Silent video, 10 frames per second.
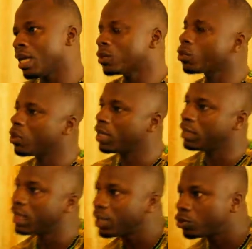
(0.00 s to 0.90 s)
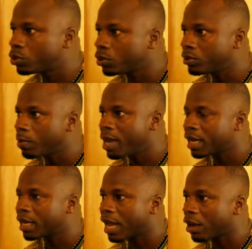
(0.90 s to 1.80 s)
So they should
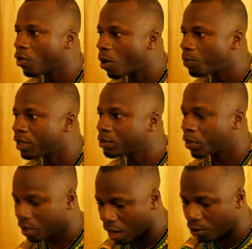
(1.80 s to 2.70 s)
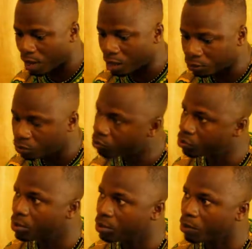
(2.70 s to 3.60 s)
make corporate body. I would like to
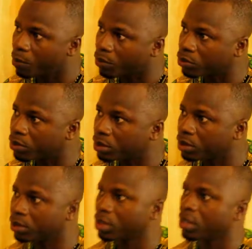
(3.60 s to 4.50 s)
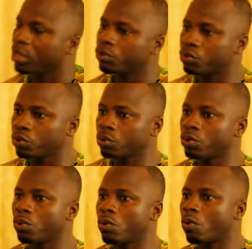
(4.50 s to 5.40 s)
use this opportunity
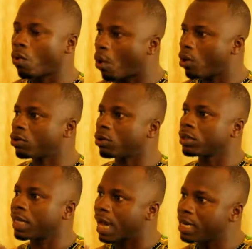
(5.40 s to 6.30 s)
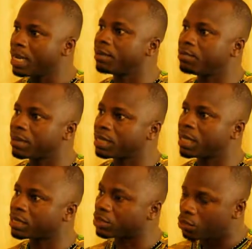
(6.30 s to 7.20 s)
to call on Ghanaian
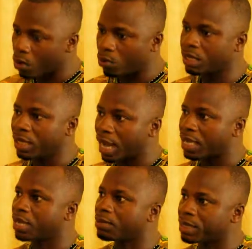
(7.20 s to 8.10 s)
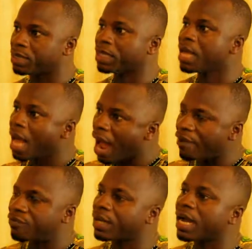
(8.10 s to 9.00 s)
businesses, not only Ghanaian business,
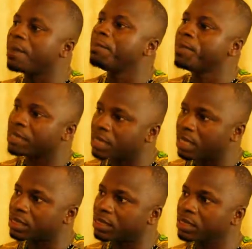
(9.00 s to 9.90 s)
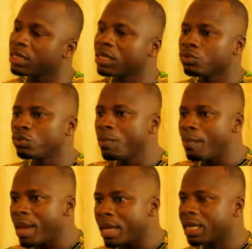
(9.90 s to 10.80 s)
African businesses, to
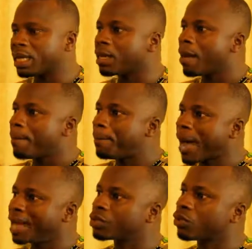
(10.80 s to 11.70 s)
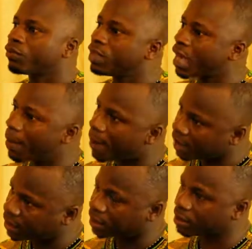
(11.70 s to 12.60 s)
make part of their
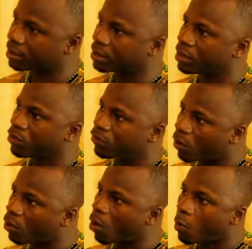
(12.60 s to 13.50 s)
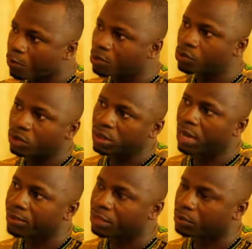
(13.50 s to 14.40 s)
budgets for corporate
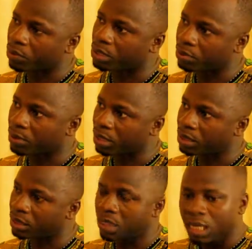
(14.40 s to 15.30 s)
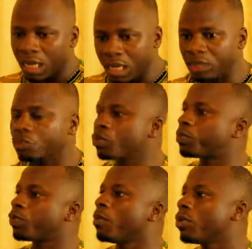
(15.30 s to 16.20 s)
social responsibility into
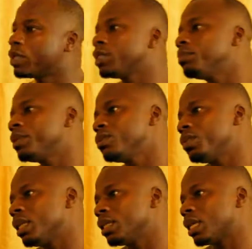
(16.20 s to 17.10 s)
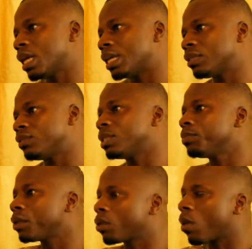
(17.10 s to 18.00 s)
promoting peace-related activities,
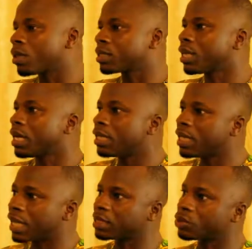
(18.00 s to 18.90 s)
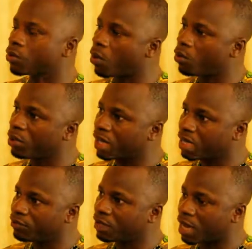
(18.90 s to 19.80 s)
because that is what will
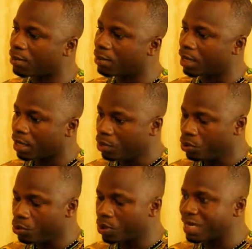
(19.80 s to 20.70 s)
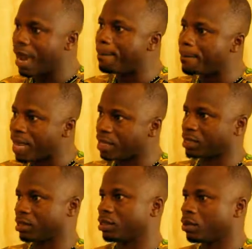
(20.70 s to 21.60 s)
give them, you know, the
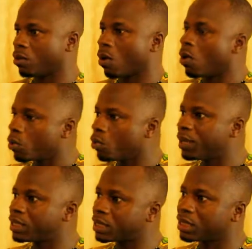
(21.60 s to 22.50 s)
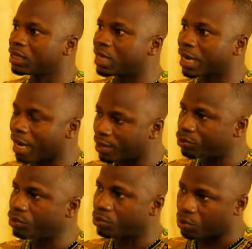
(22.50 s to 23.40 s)
base on which the
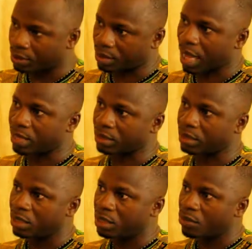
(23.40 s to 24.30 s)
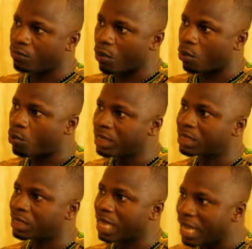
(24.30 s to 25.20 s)
country will stand, for
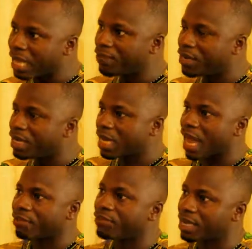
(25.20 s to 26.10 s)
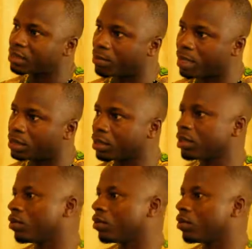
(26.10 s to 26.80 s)
which even their investment